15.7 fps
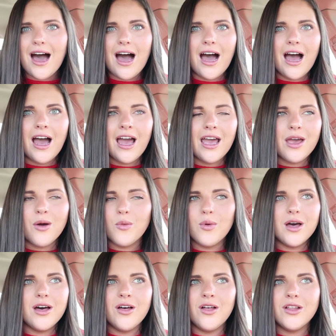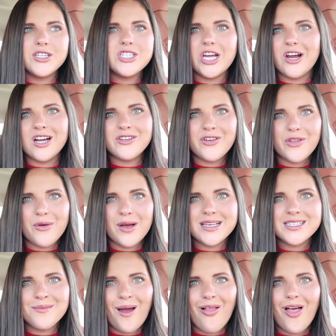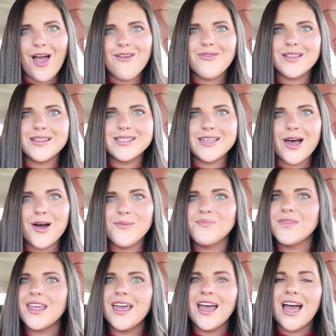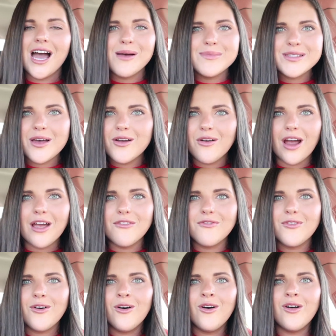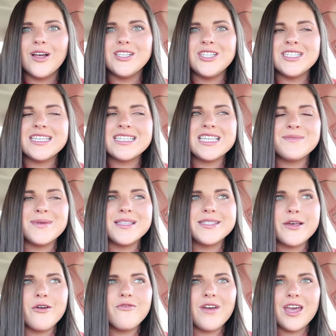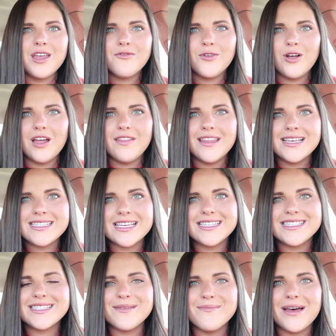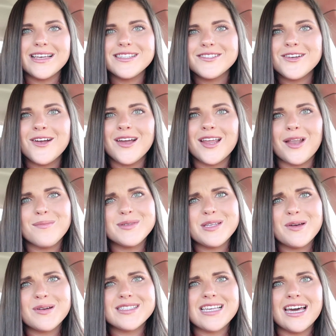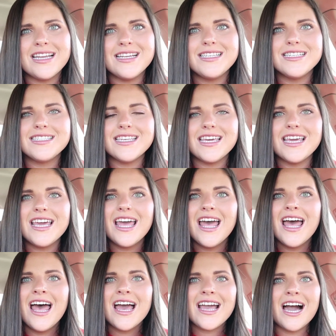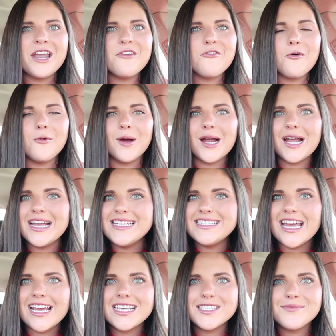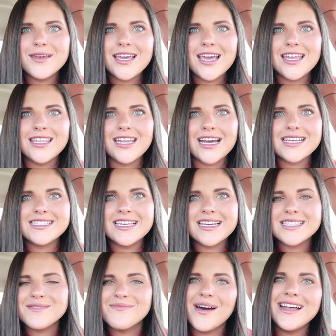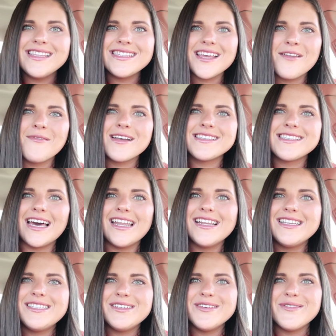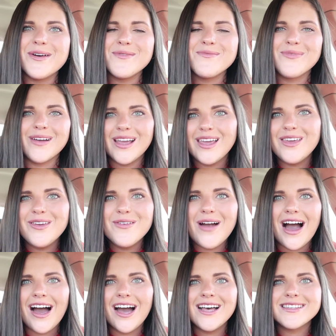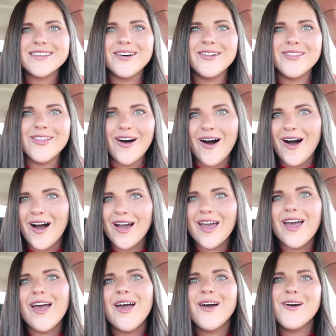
I will cherish for the rest of my life. And so I'm so grateful. Jesus has been so faithful in this semester, and I'm so excited to see kind of where he takes me in the next 6 months, and I'm excited to bring you guys along